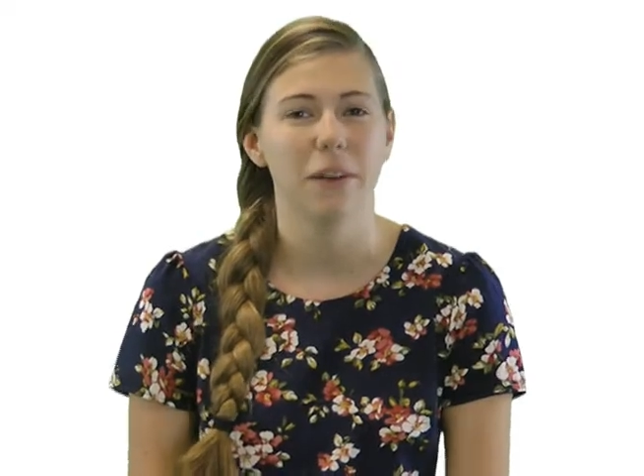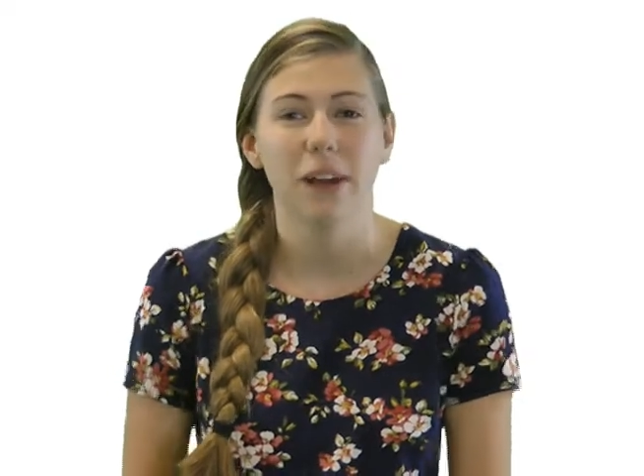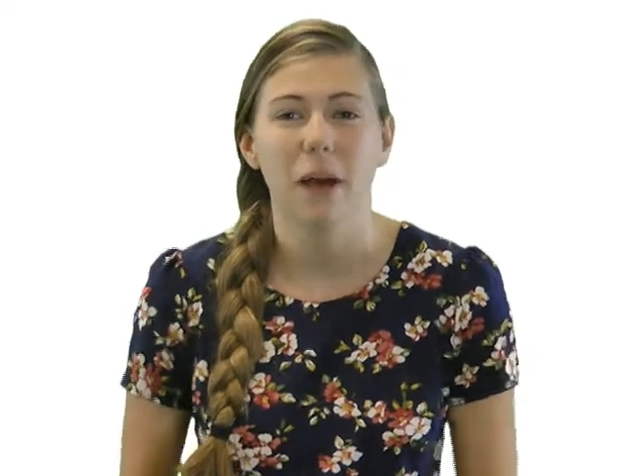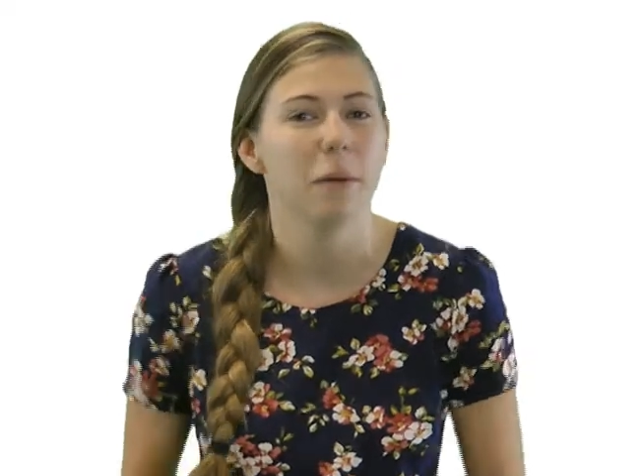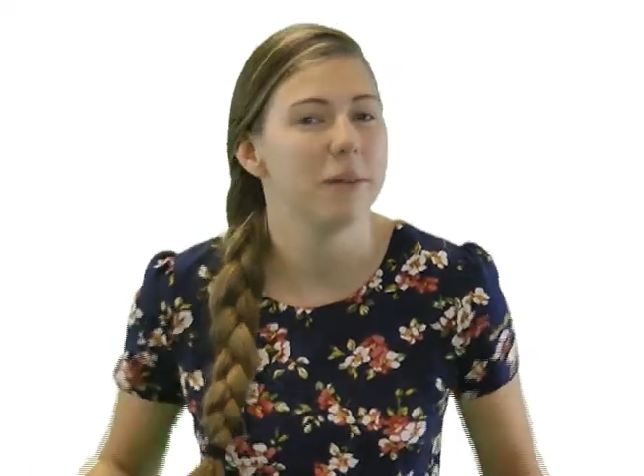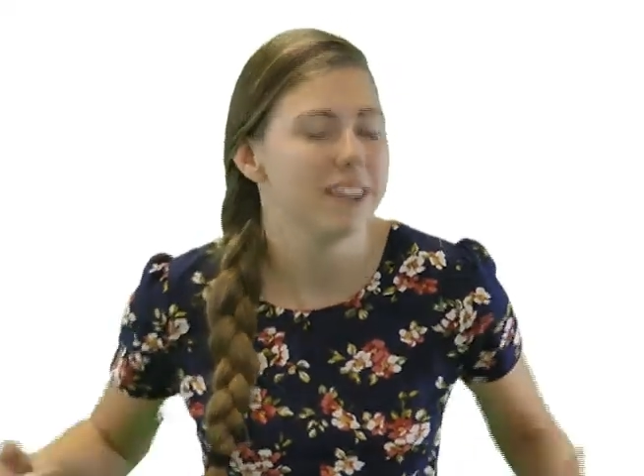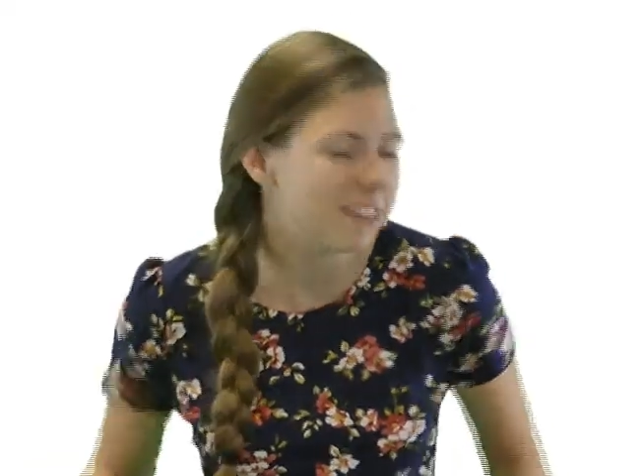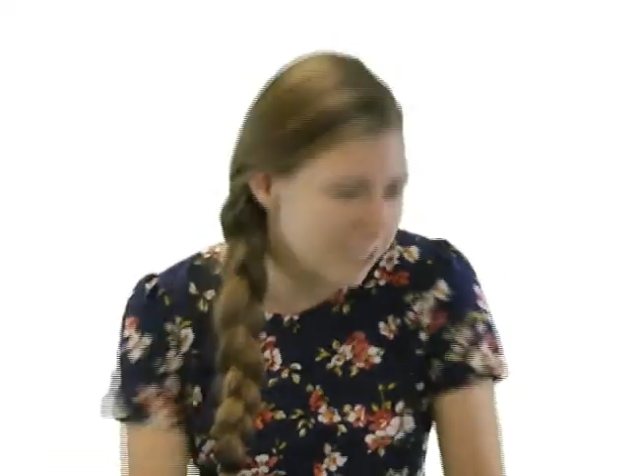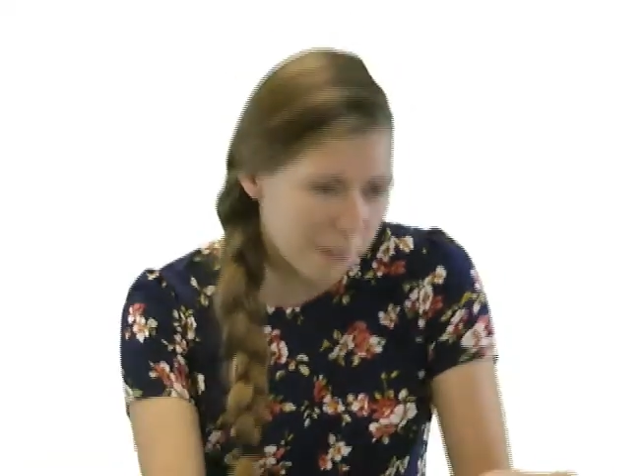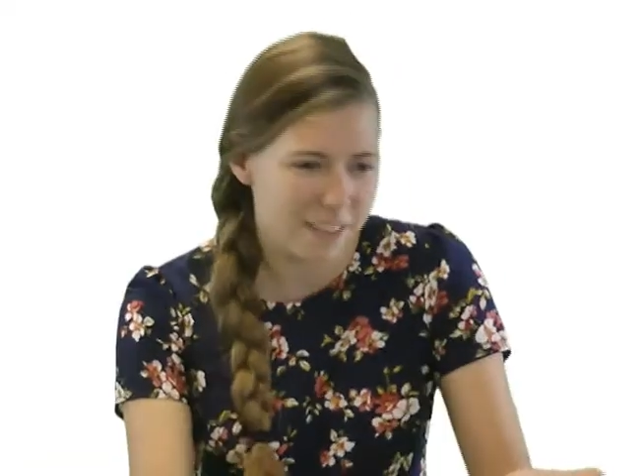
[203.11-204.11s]
they would come up and
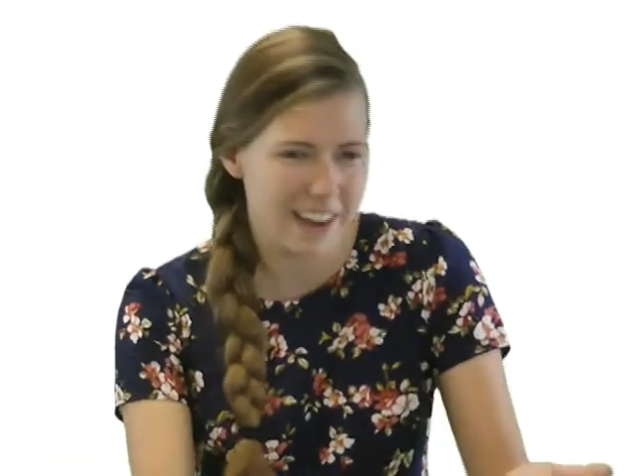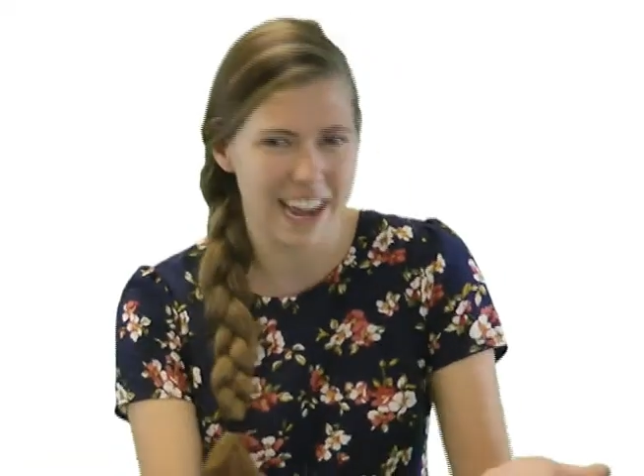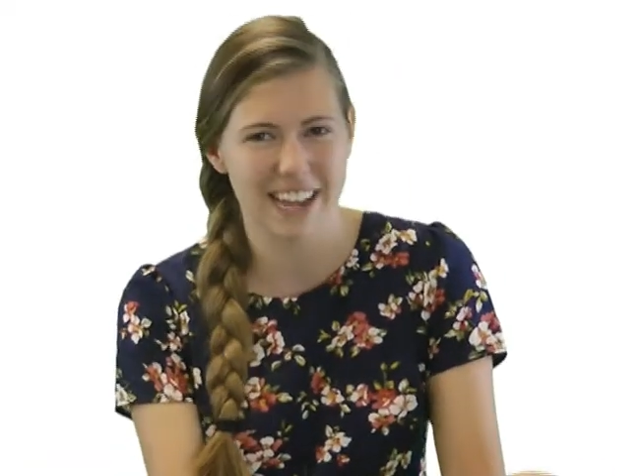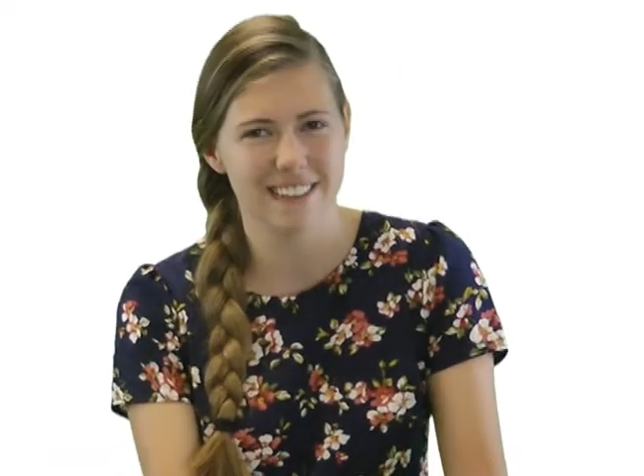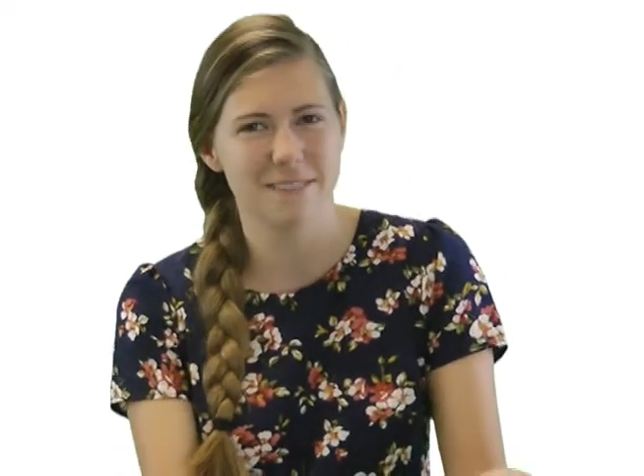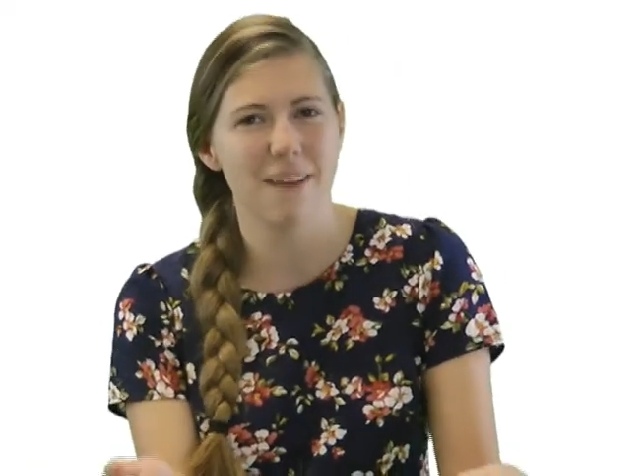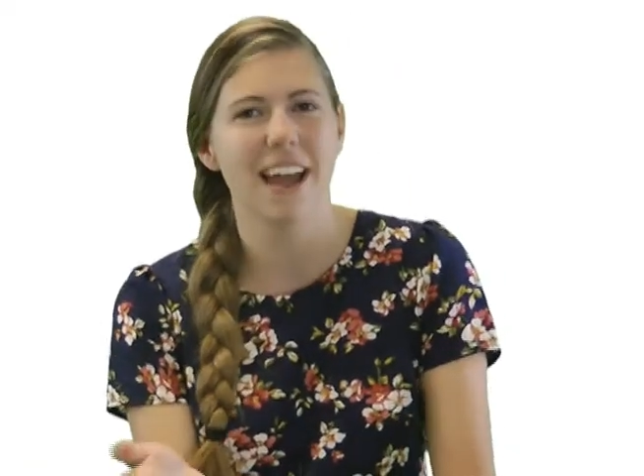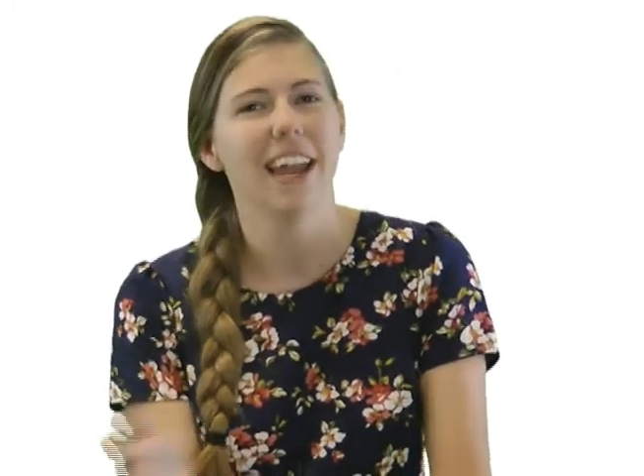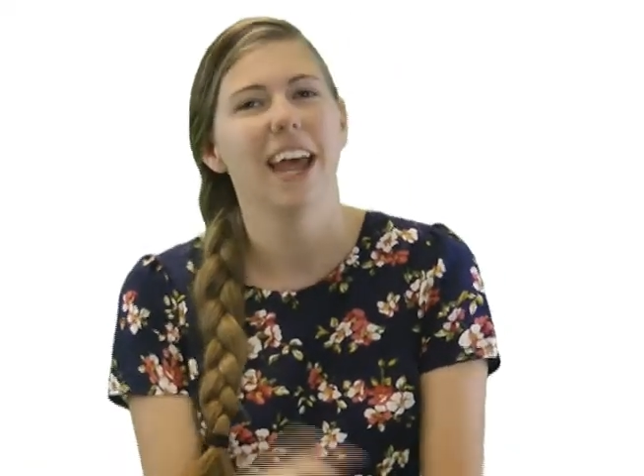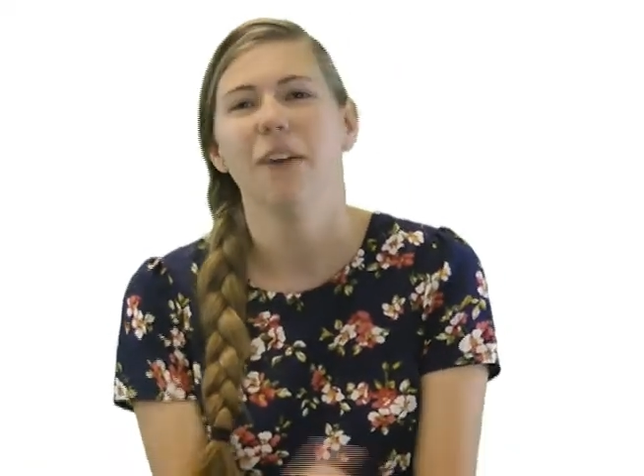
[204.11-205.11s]
just shove their hands in
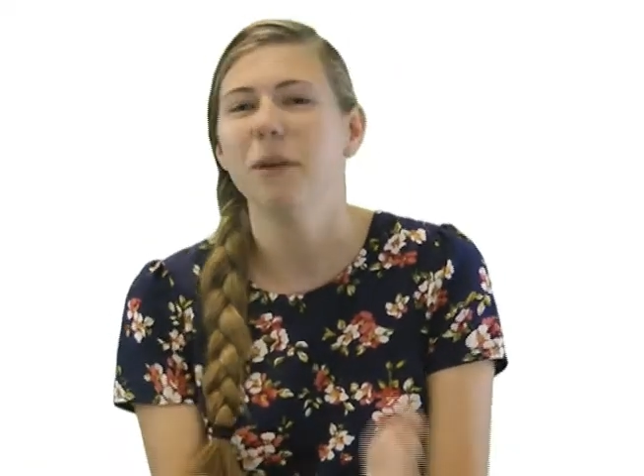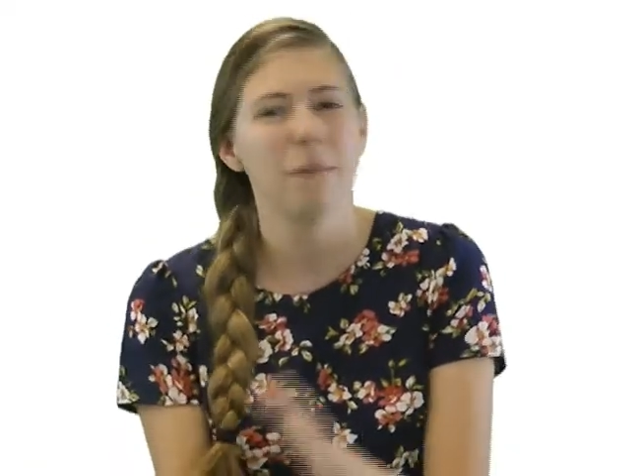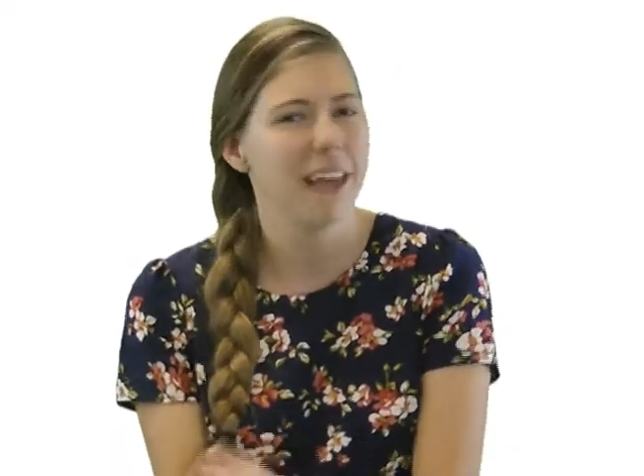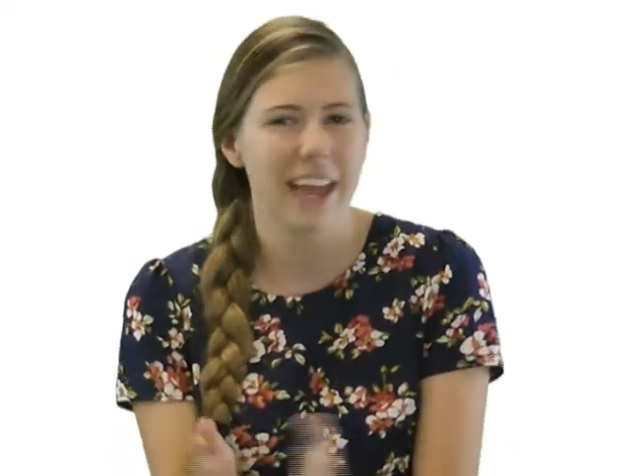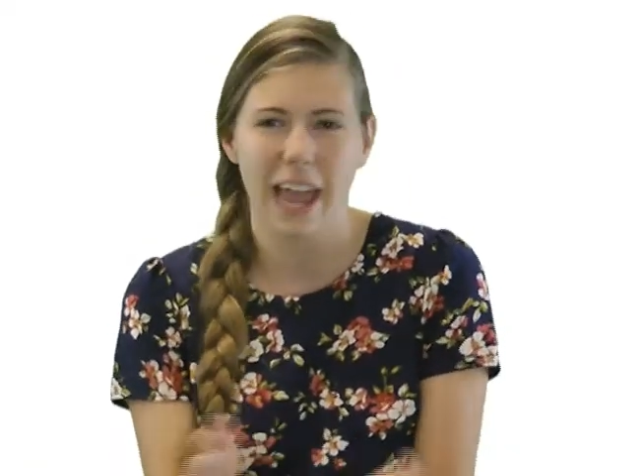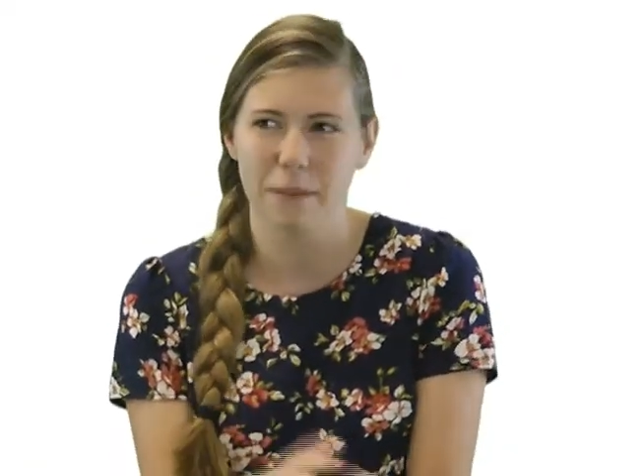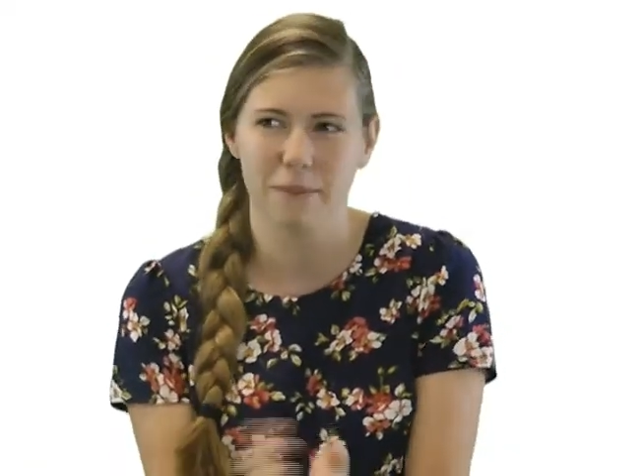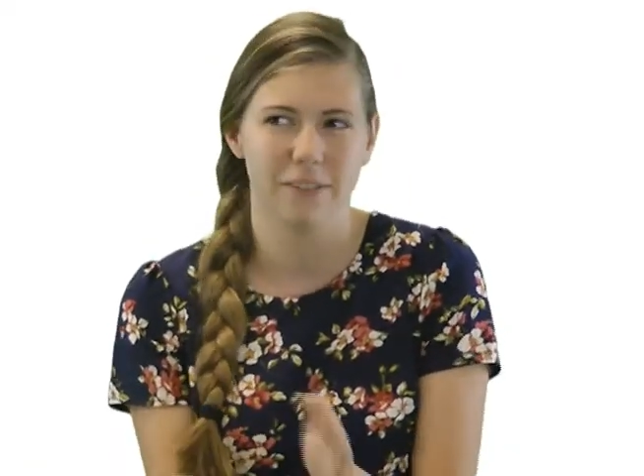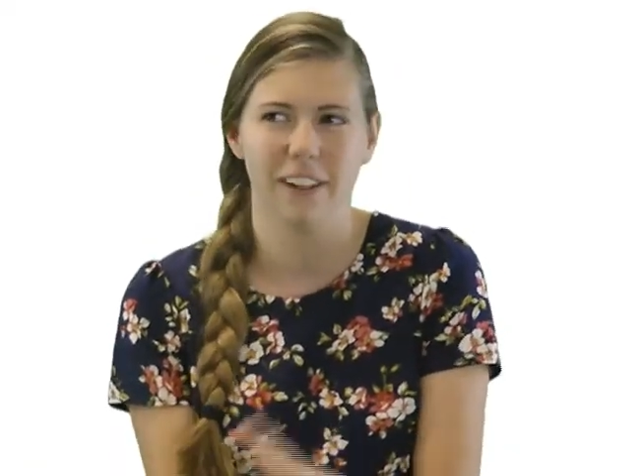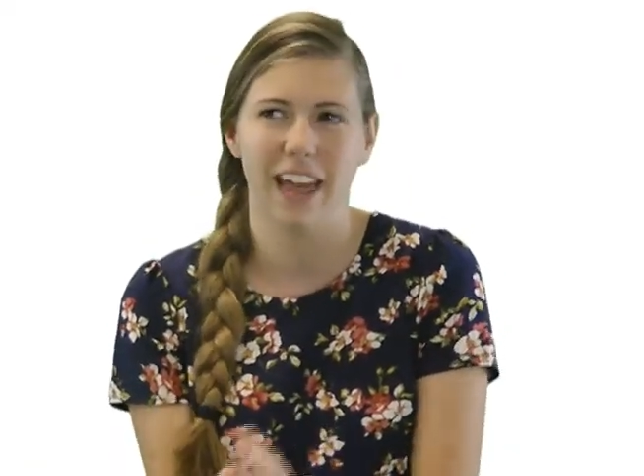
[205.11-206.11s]
mine, and we played
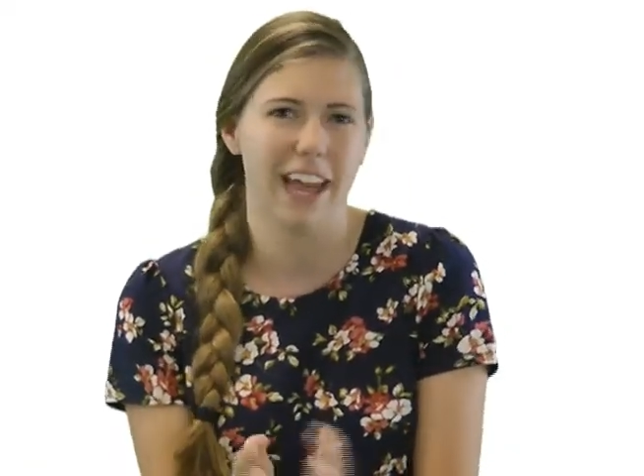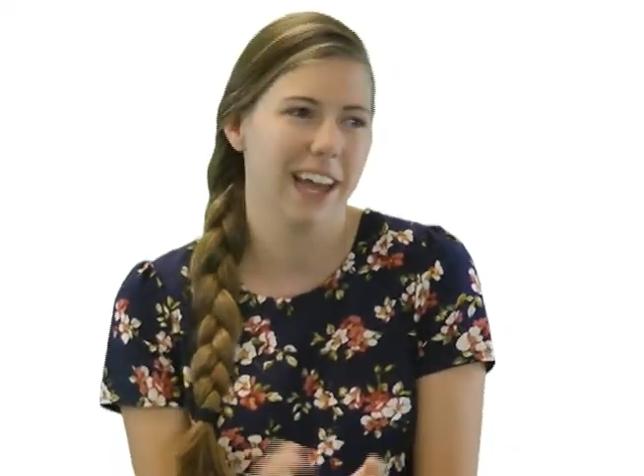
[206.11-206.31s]
games for